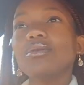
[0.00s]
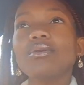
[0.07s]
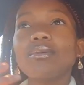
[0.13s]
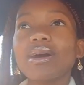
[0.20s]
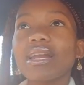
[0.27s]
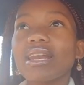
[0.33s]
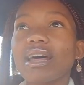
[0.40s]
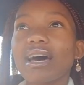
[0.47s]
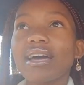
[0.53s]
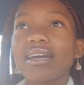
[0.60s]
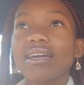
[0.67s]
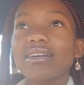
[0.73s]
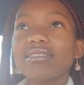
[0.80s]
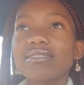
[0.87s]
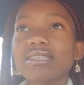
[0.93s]
when I
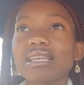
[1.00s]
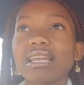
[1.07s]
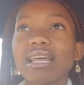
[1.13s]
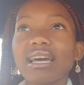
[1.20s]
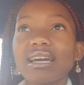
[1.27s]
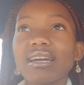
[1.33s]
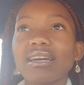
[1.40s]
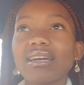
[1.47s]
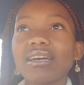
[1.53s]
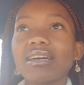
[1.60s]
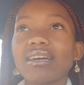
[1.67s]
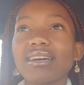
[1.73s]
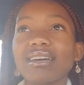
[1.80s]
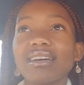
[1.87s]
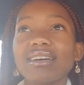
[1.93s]
get to, like,
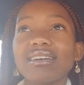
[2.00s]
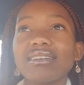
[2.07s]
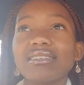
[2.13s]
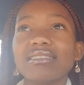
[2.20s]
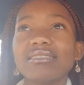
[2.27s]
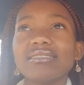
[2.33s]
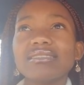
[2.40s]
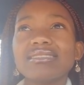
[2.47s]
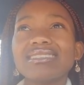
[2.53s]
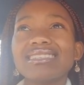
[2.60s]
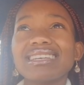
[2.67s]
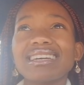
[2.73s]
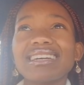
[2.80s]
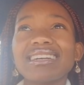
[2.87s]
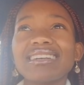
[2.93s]

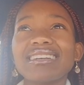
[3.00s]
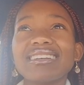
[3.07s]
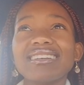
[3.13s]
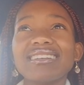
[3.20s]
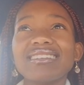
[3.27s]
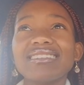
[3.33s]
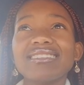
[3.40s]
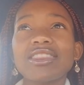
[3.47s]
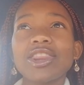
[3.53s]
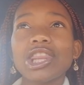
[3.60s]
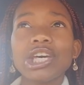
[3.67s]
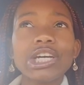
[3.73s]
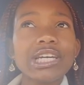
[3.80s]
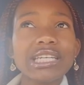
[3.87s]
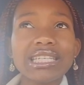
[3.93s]
say,
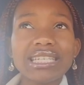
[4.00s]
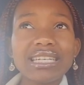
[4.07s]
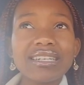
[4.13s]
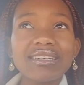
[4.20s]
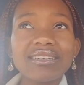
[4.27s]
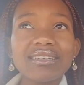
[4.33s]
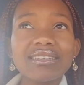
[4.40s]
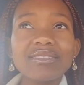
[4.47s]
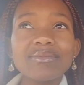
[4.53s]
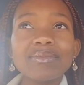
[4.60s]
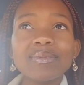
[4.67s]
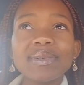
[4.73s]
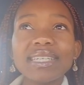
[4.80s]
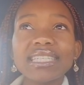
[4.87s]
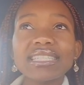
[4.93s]
third year.
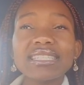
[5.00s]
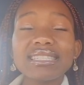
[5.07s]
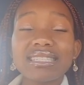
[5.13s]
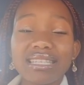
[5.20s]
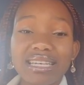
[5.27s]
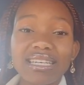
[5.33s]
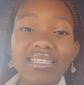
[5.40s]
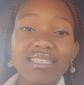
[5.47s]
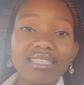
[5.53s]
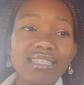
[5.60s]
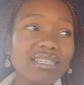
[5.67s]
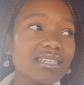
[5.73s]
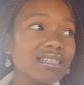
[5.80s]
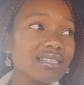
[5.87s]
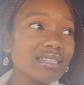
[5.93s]
But second
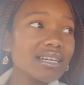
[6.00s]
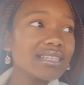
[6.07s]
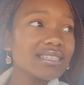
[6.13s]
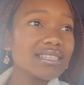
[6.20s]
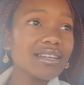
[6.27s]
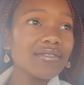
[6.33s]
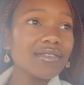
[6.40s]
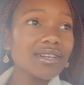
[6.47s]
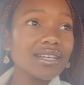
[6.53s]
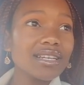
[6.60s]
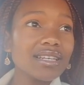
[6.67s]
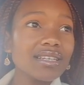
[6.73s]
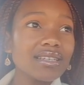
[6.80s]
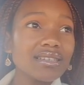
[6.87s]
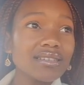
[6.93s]
year has
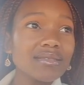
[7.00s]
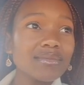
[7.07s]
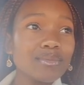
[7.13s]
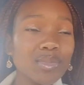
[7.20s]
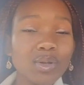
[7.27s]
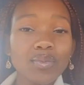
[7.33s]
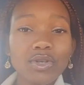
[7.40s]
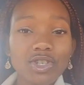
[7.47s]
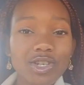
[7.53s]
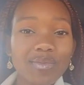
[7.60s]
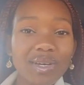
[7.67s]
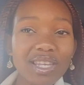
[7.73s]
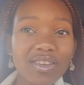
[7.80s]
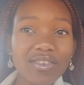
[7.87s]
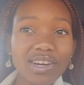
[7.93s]
definitely been pushing
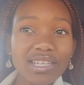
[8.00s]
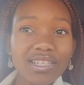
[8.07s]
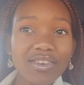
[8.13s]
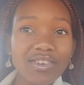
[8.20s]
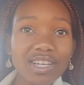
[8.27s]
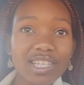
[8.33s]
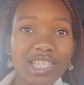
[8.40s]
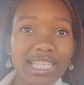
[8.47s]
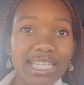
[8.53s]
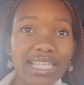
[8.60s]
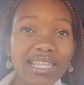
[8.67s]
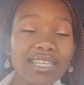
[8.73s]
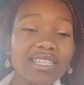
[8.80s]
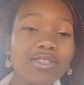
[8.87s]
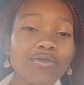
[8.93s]
me in the right
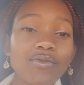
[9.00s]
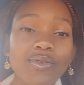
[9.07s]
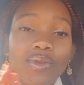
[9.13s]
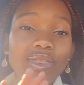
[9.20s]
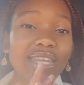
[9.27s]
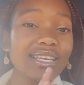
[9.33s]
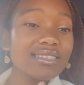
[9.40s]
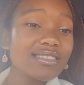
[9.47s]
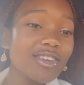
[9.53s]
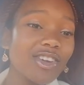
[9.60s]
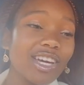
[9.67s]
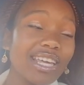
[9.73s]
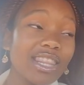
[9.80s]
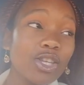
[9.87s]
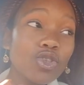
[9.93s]
direction. There's a few things that are
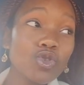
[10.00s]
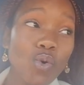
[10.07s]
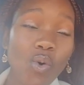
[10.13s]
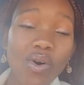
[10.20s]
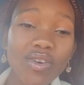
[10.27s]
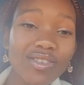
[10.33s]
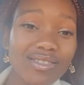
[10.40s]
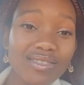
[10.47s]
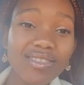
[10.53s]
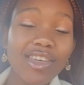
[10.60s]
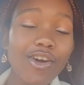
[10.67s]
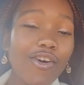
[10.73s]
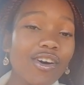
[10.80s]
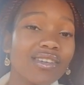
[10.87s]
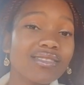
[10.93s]
in the talks. They
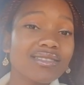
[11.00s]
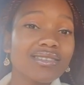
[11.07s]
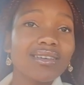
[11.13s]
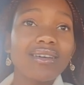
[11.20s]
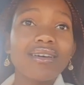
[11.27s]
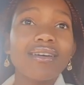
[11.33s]
aren't